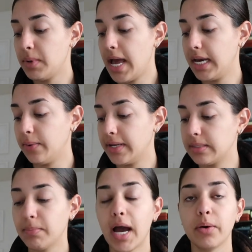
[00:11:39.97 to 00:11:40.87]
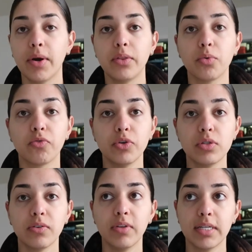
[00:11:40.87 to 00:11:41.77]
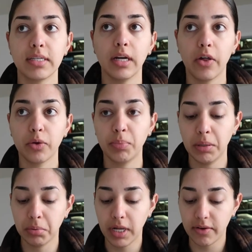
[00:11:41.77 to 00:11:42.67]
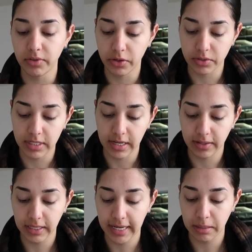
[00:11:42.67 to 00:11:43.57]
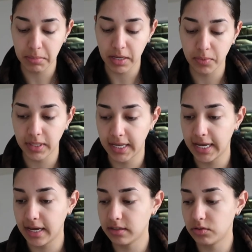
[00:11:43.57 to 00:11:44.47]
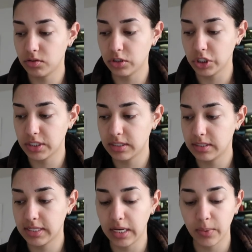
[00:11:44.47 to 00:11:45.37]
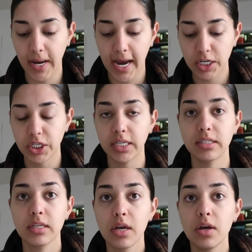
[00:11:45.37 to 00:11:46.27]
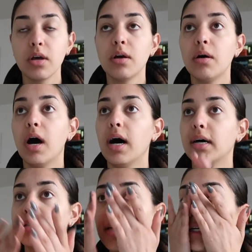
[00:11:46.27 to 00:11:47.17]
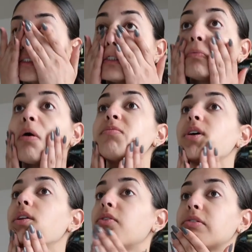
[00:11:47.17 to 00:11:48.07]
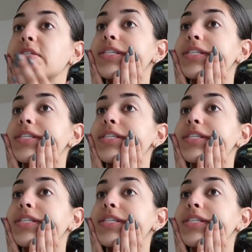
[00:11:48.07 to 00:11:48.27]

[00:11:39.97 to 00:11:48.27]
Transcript: Anyways, I read the reviews of this and other people have used it like me when they get just skin reactions, uh, texture bumps all over the